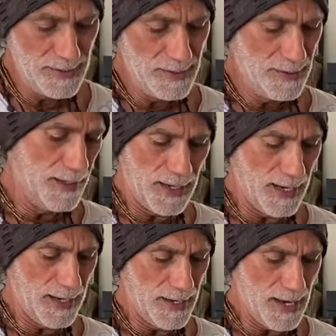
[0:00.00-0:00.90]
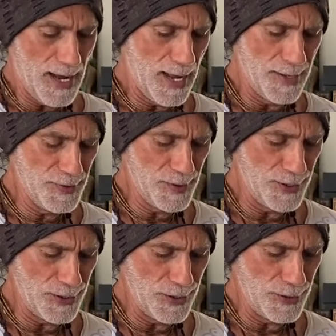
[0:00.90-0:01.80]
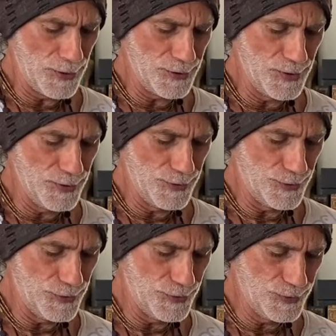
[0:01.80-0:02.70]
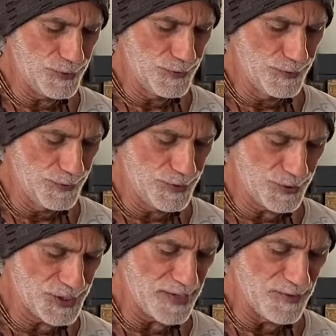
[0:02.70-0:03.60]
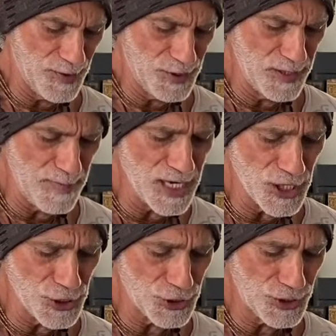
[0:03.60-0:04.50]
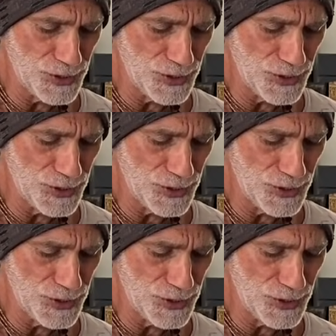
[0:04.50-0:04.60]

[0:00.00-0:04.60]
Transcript: and the 7th diminished,